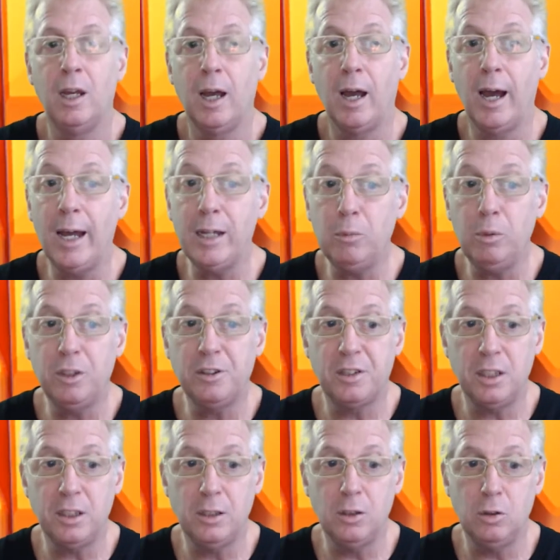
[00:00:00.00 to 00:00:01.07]
and we'll
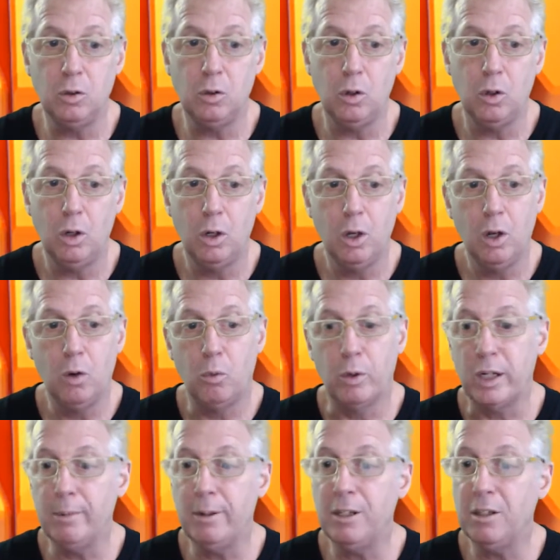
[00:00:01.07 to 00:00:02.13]
see you
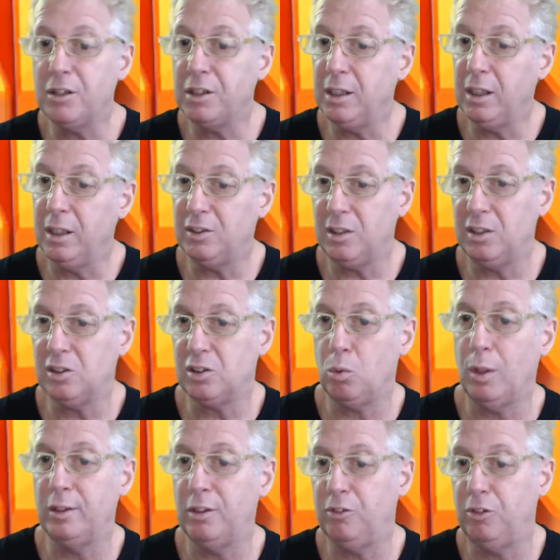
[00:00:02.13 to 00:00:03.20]
whenever you think is
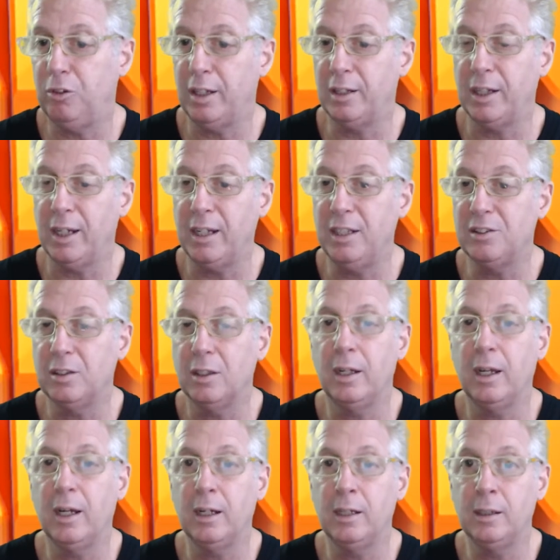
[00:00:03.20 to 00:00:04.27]
wonderful and nice,
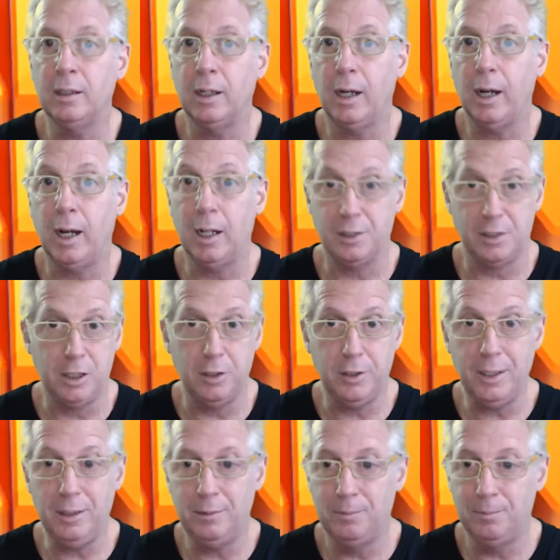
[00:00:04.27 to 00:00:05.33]
and I'll see you
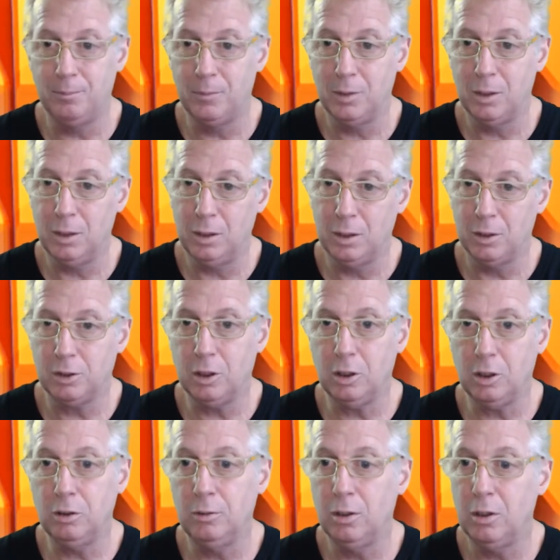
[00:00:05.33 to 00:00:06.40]
then.
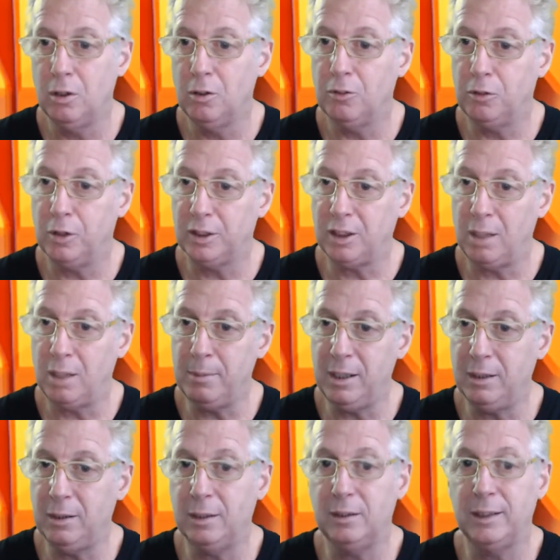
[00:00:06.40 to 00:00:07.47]
So for the time
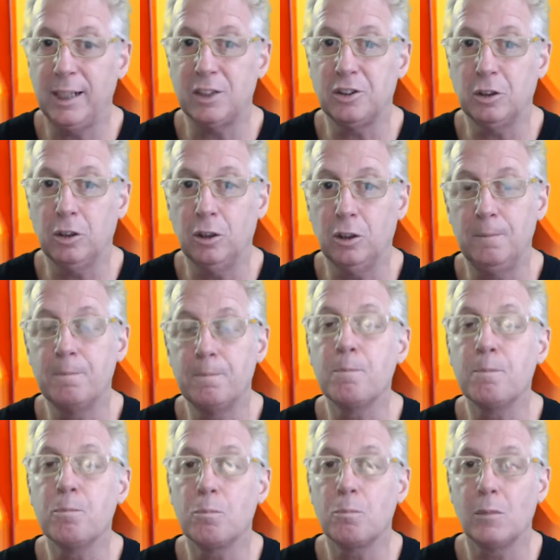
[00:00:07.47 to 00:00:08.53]
being, that's all.
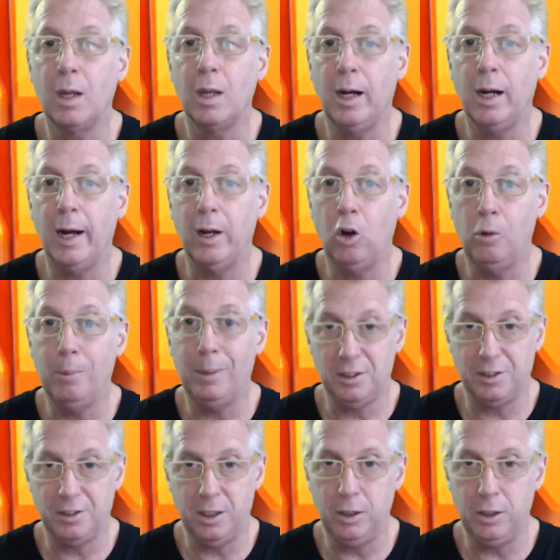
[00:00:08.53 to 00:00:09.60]
I hope I'll
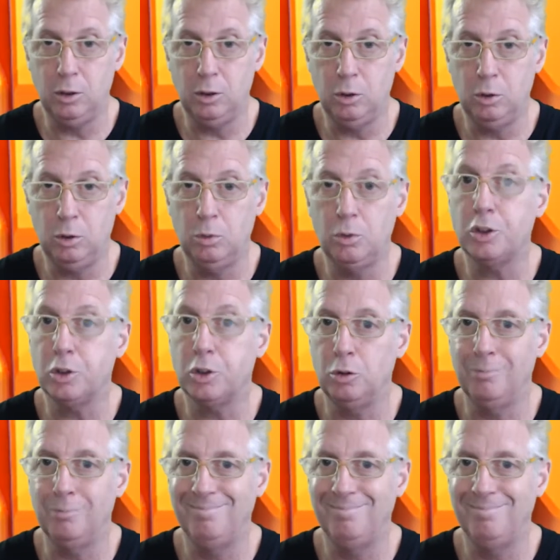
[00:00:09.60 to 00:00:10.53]
see you soon.